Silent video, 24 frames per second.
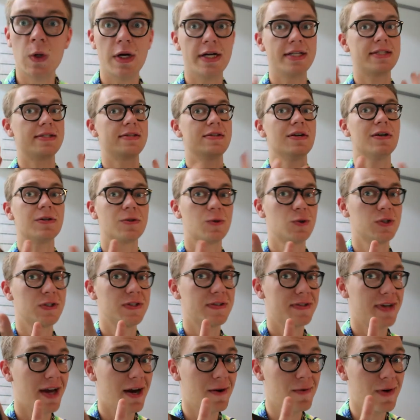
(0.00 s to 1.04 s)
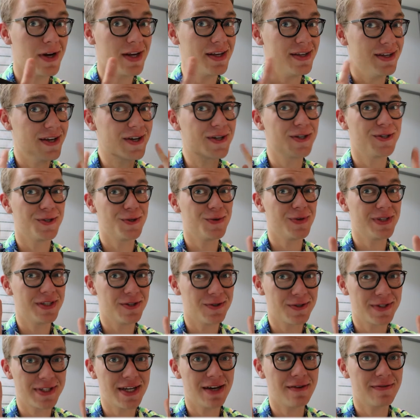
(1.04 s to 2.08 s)
It's not scary, you can do it
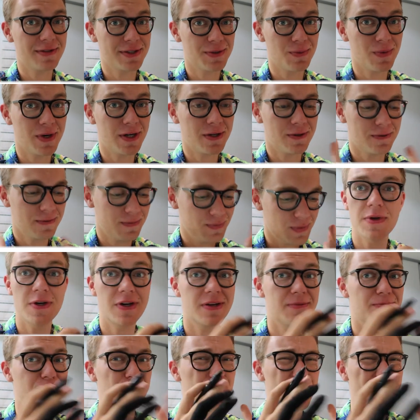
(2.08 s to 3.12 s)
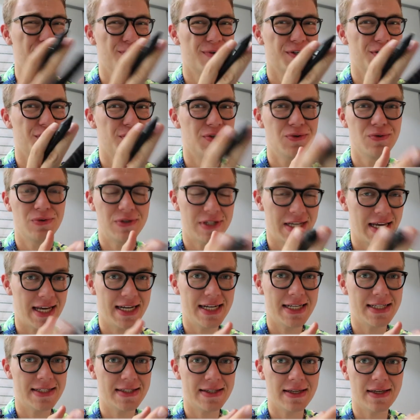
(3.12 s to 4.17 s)
yourself as well. You can pretty much use
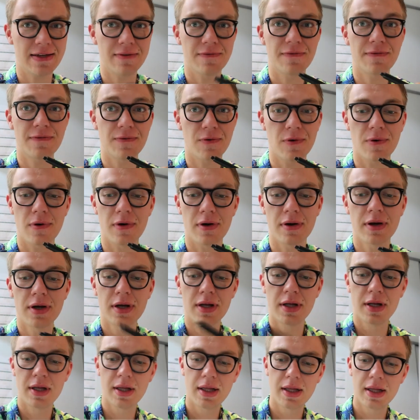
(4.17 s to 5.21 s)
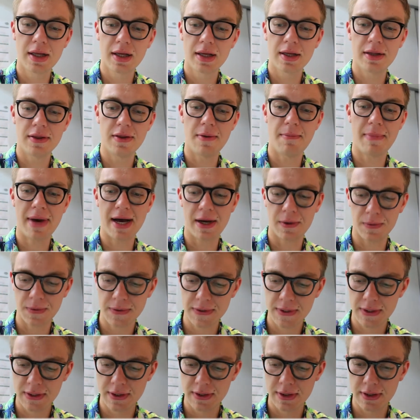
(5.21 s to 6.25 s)
anything for the
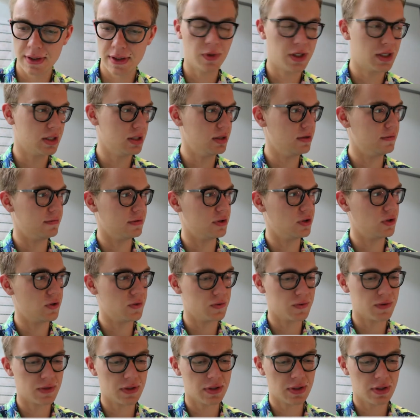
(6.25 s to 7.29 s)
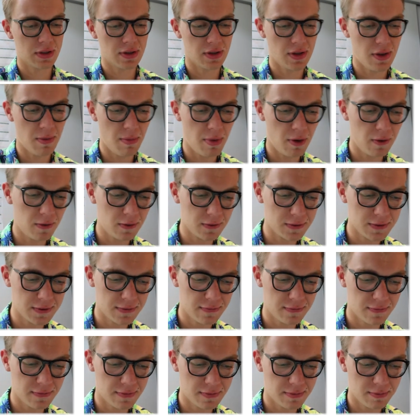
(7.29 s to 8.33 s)
mouth. We can even use the
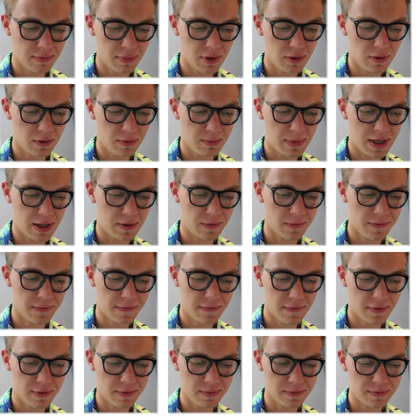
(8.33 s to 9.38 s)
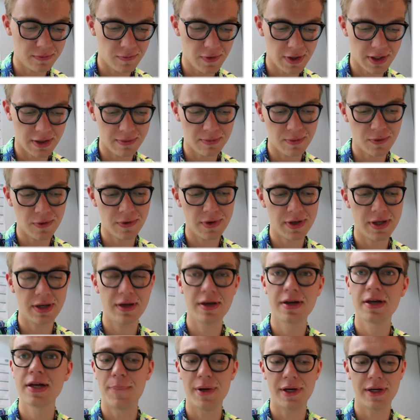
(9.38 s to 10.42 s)
ball mouth from Rick and Morty,
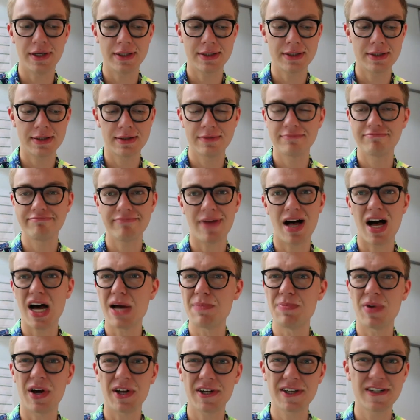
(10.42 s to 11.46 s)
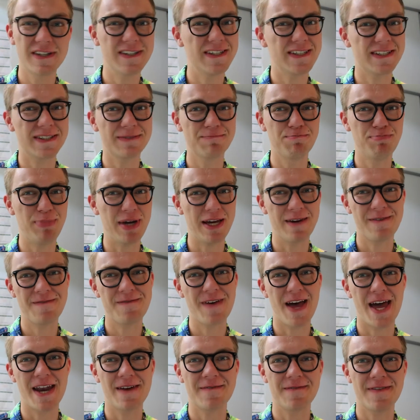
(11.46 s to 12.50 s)
but I'm not a big
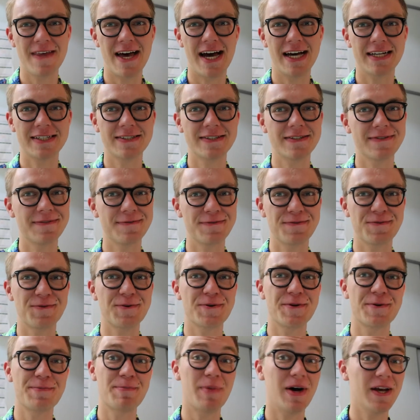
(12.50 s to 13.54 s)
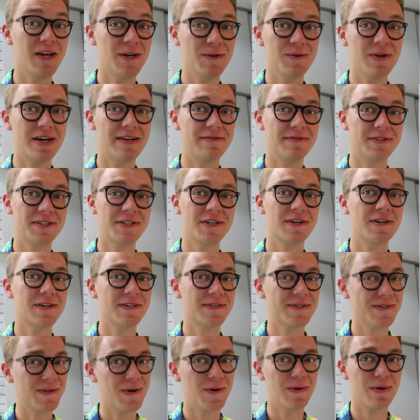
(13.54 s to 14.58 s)
fan of that for my own avatars,
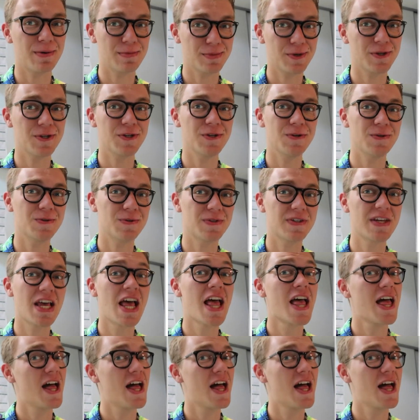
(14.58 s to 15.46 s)
so I'm gonna use